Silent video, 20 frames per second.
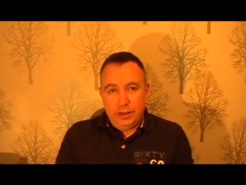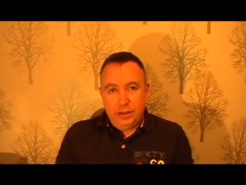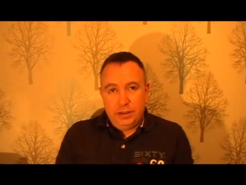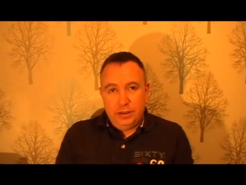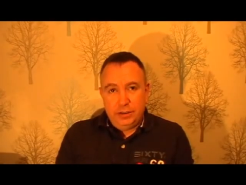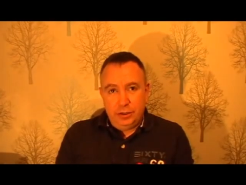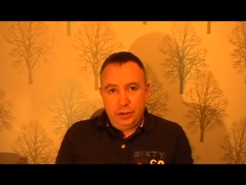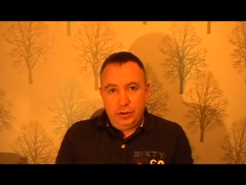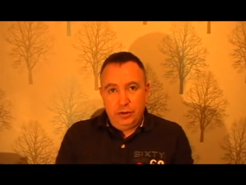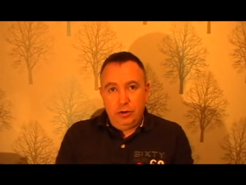
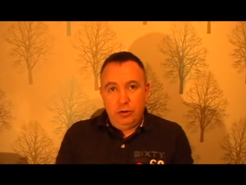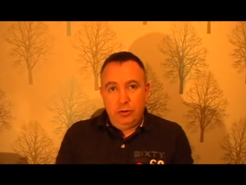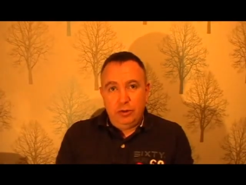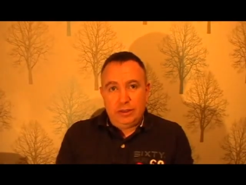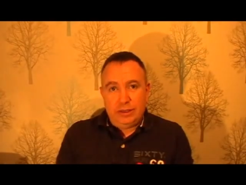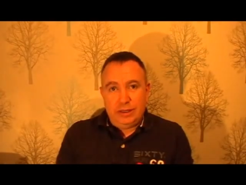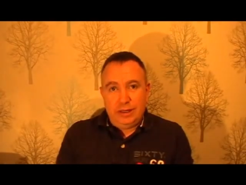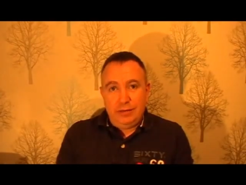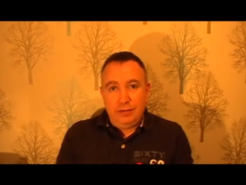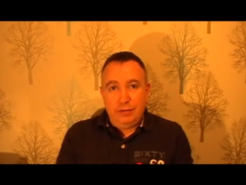So you're
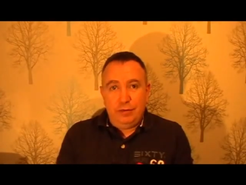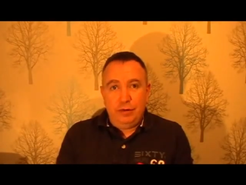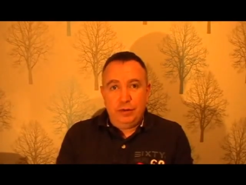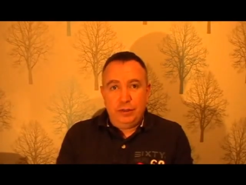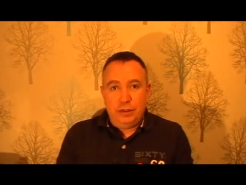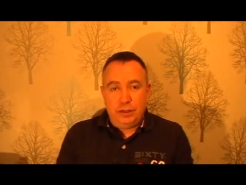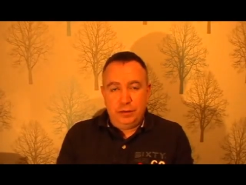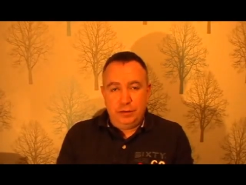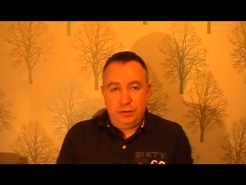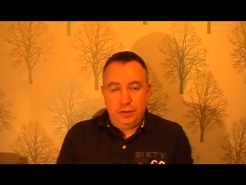always in
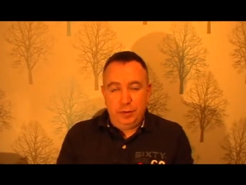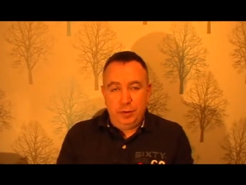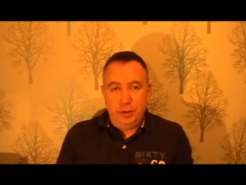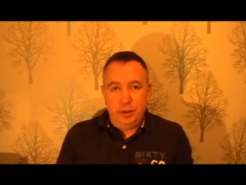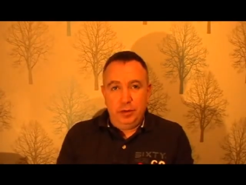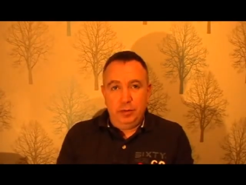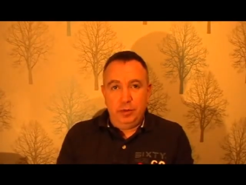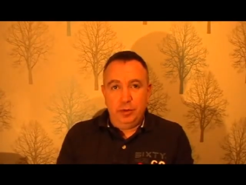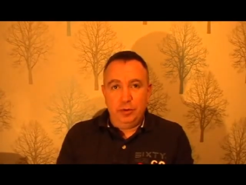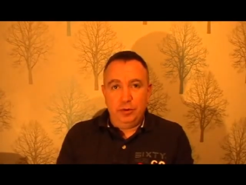front of the
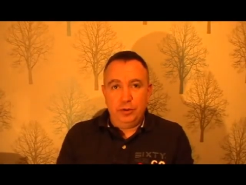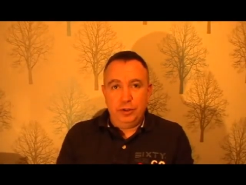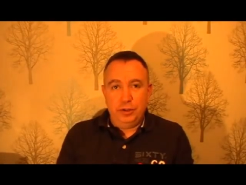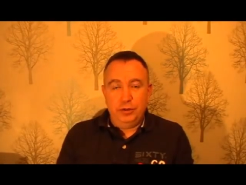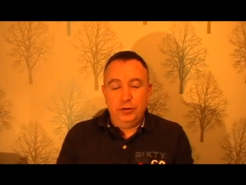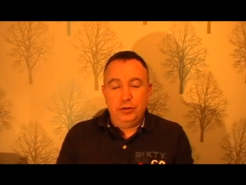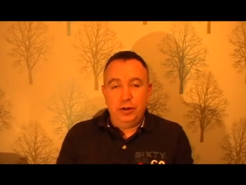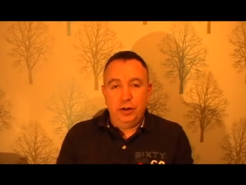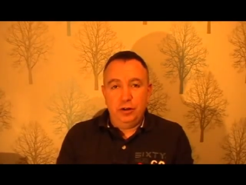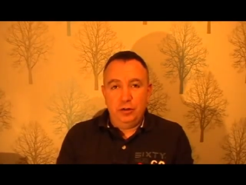pupil,
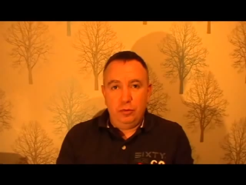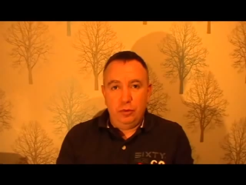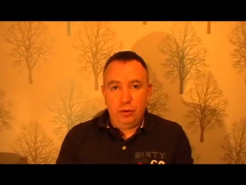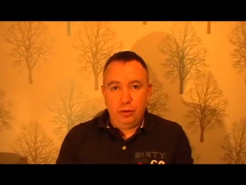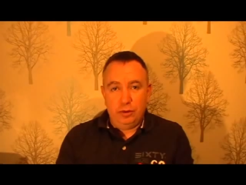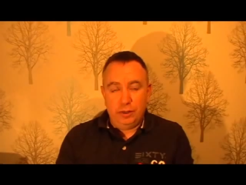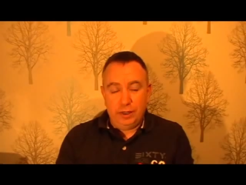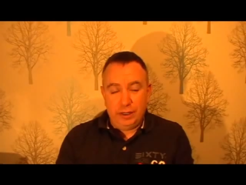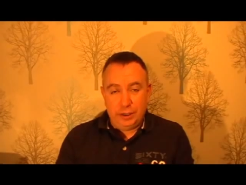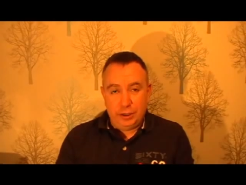you know
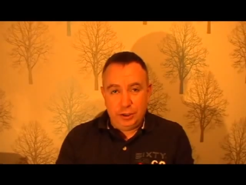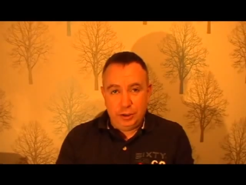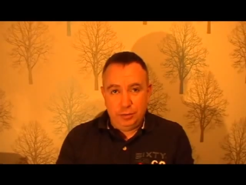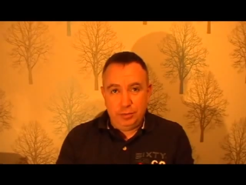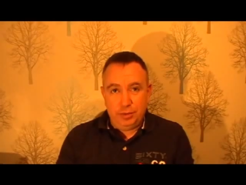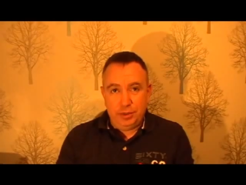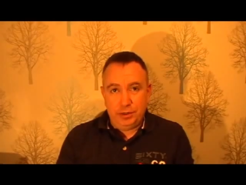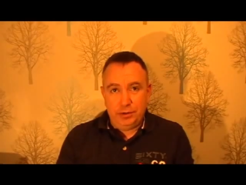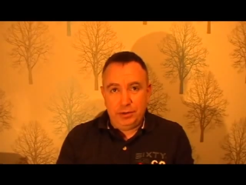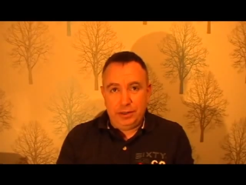what they should
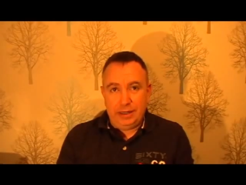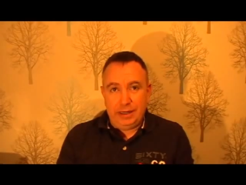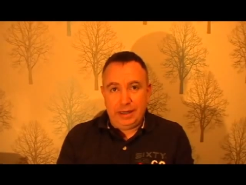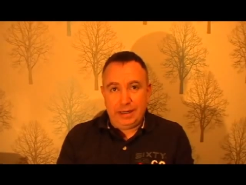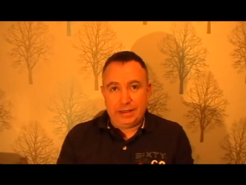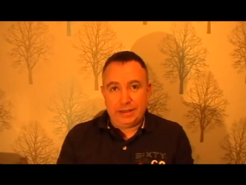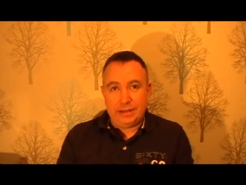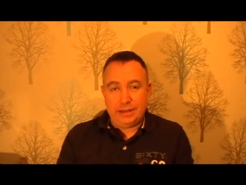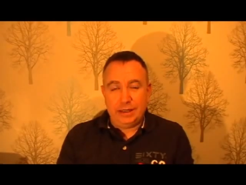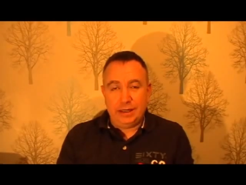be doing
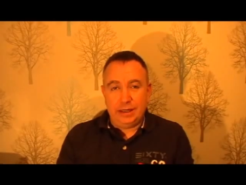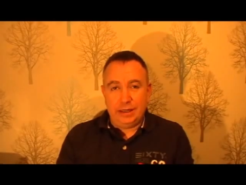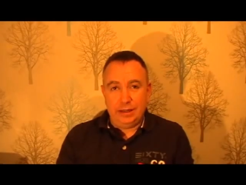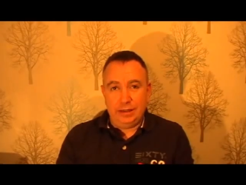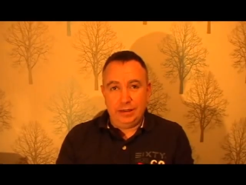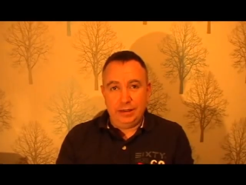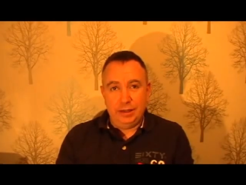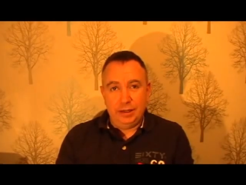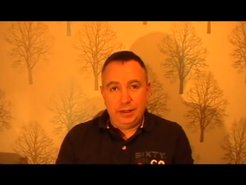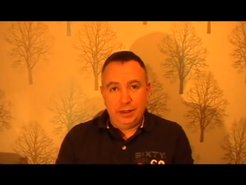next,
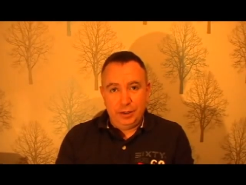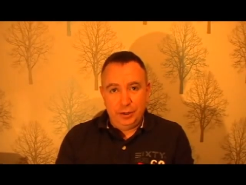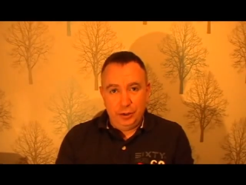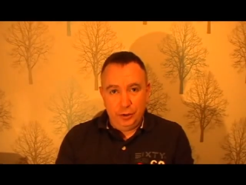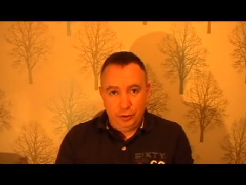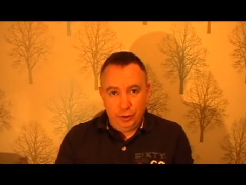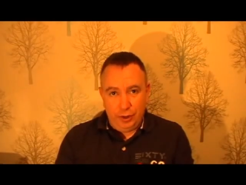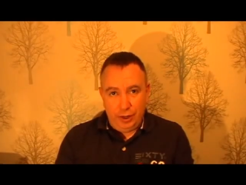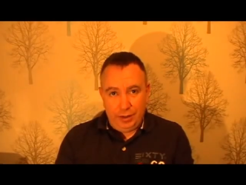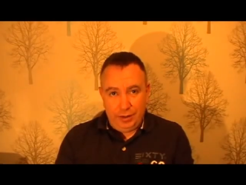and
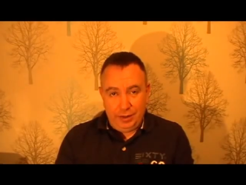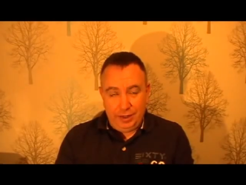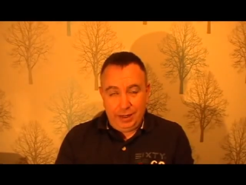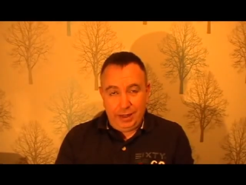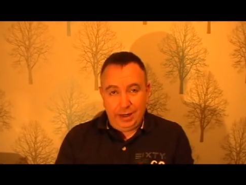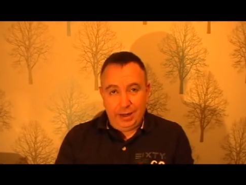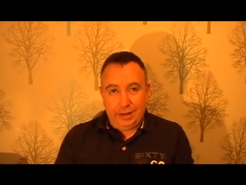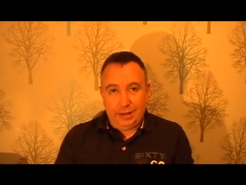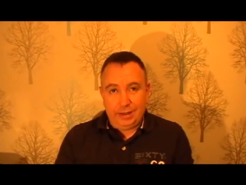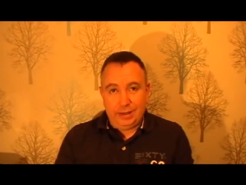you're either
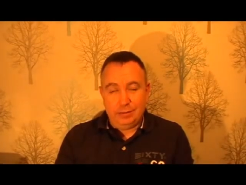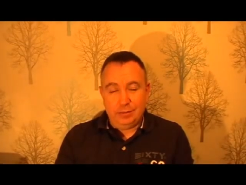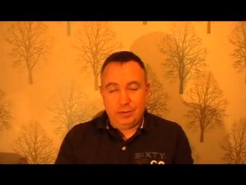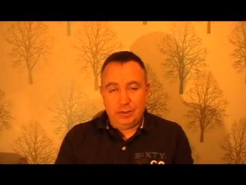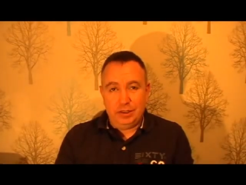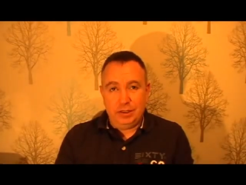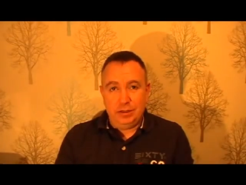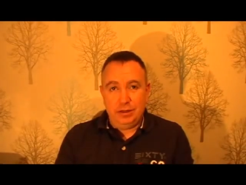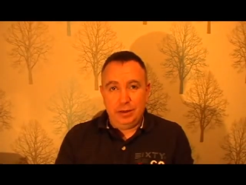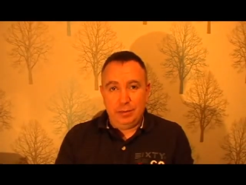guiding them
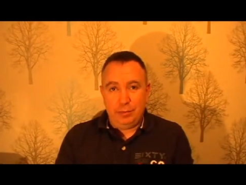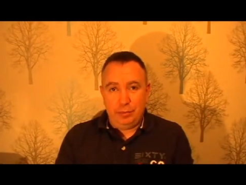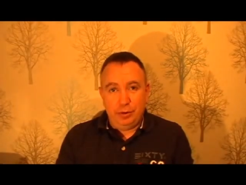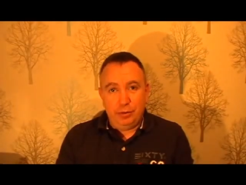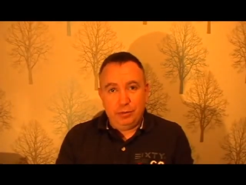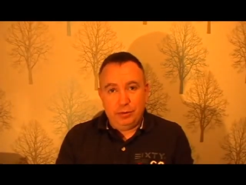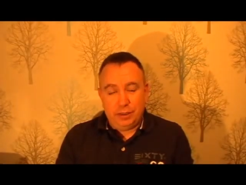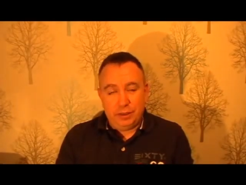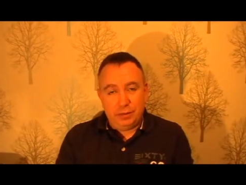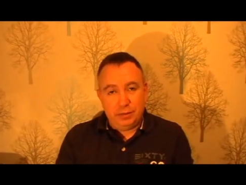to do it,
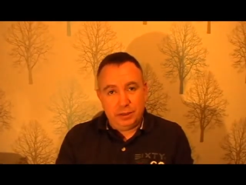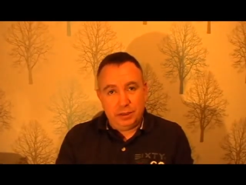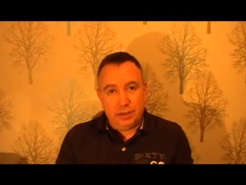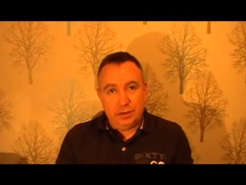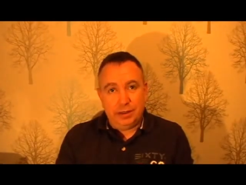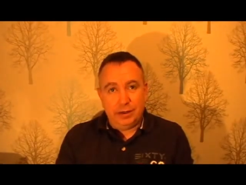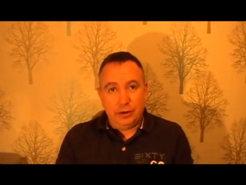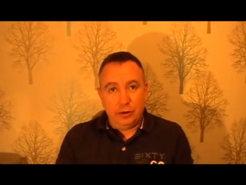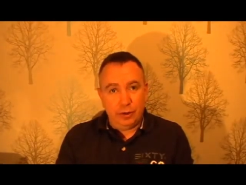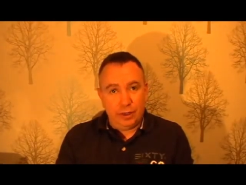prompting them to do
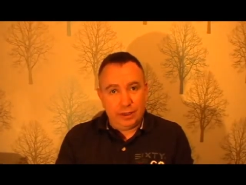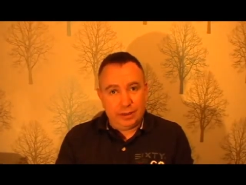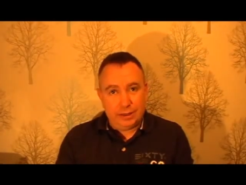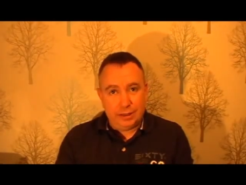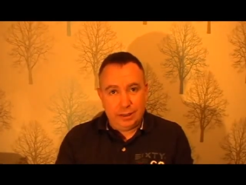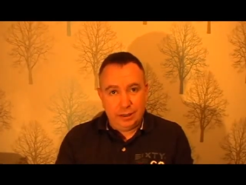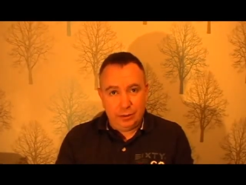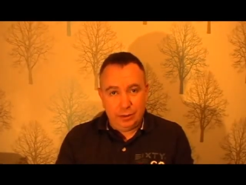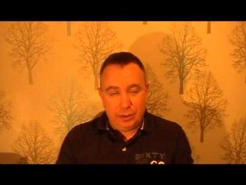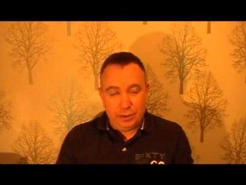it, or
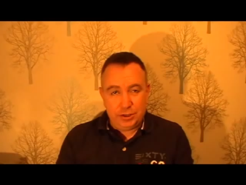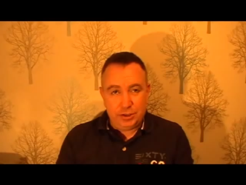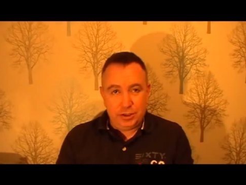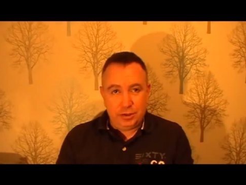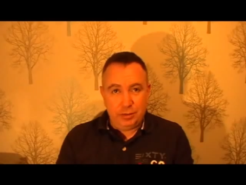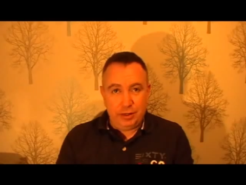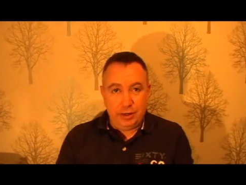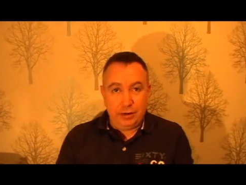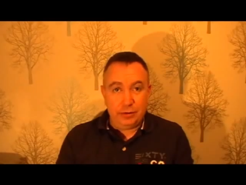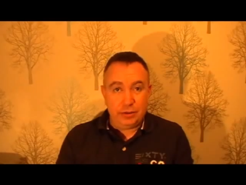asking a question
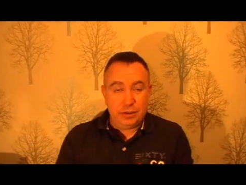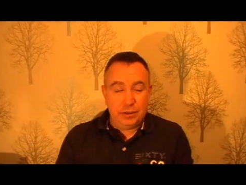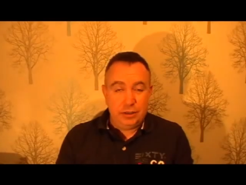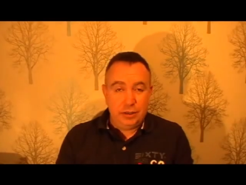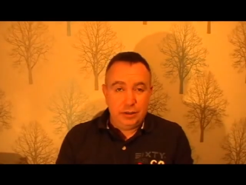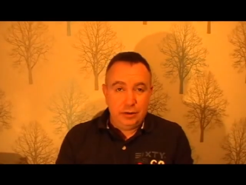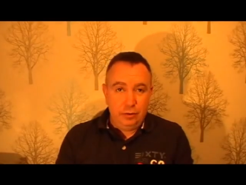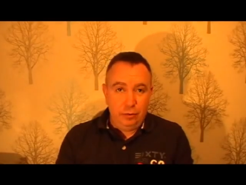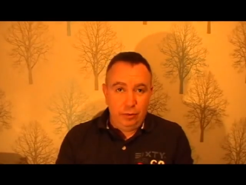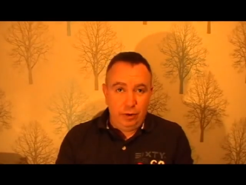about
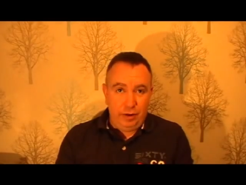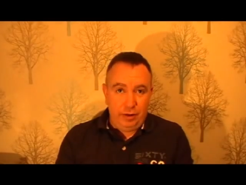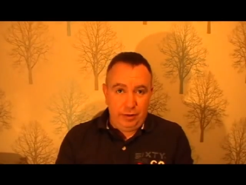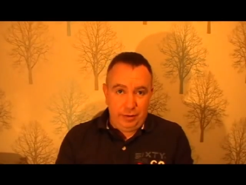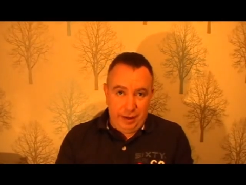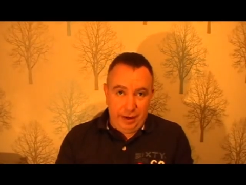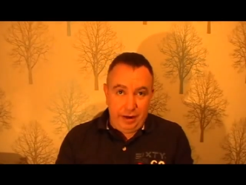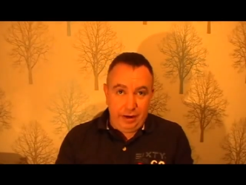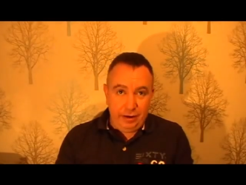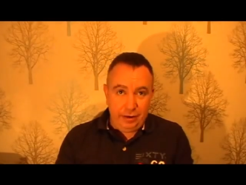whether
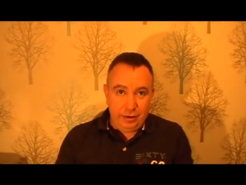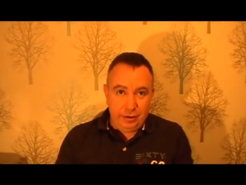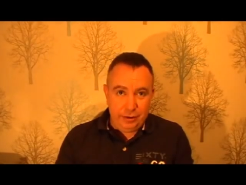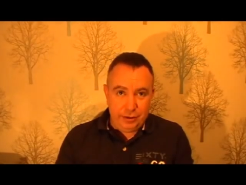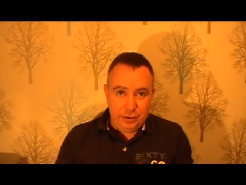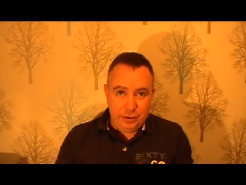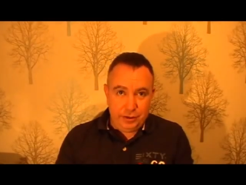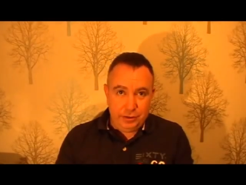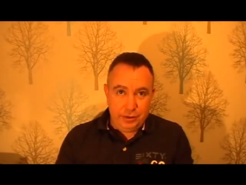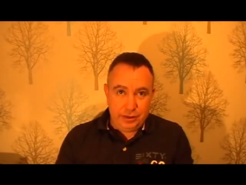they are going
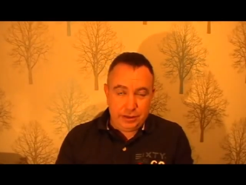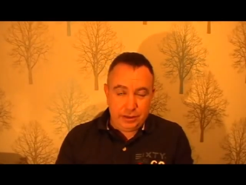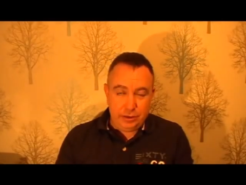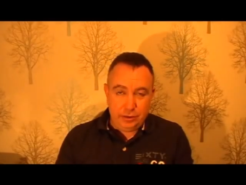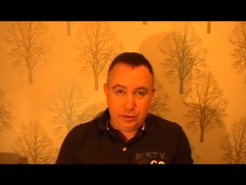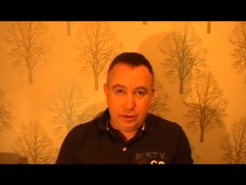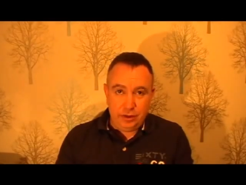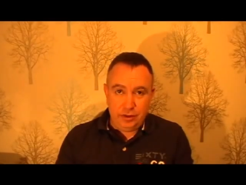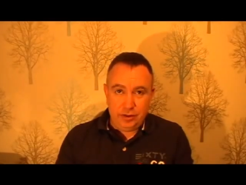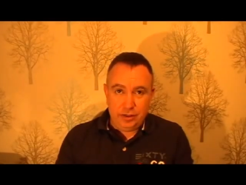to do it
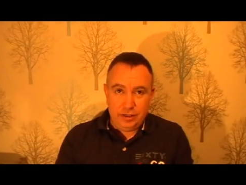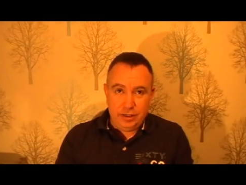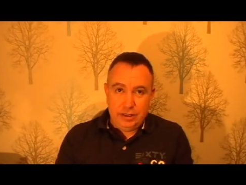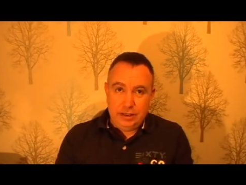or not.